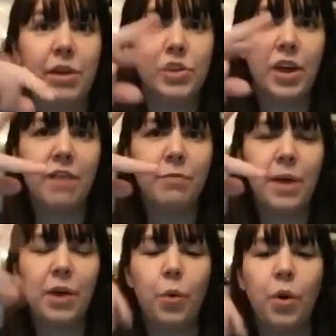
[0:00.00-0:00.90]
picture, I have
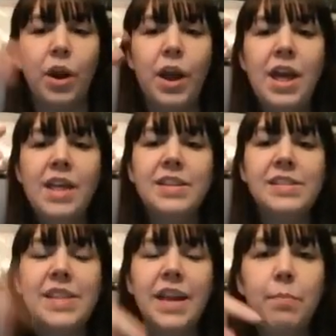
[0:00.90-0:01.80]
them out of order. The
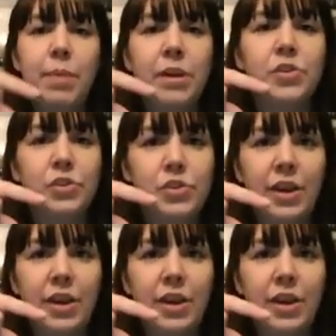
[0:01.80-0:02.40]
second picture is